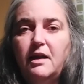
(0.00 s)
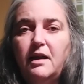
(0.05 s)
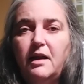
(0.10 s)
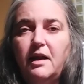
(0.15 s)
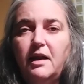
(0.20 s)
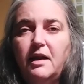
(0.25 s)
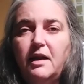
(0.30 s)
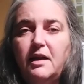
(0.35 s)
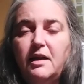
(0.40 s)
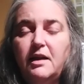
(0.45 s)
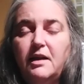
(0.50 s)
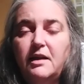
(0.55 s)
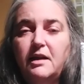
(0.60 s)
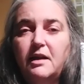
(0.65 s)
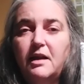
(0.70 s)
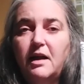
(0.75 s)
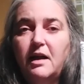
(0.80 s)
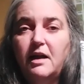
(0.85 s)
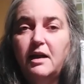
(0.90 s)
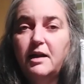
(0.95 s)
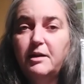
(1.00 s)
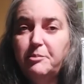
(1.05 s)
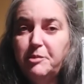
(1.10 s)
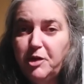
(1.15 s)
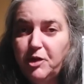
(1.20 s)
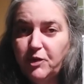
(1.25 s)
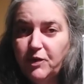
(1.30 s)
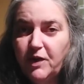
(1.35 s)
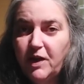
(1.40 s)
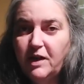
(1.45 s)
And I am
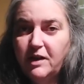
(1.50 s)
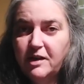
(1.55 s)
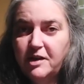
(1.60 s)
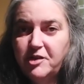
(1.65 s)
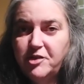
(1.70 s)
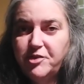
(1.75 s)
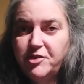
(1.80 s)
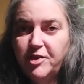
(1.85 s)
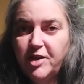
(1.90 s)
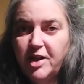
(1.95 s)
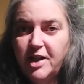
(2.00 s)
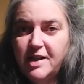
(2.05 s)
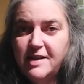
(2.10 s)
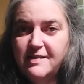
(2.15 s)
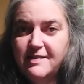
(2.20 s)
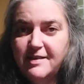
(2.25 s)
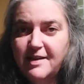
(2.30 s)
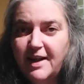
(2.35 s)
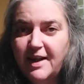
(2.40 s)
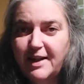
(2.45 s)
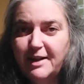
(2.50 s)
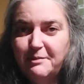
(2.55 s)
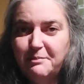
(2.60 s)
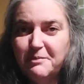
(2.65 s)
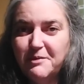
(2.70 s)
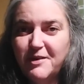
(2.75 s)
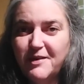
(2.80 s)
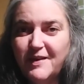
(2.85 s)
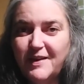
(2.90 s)
no longer afraid of snaps.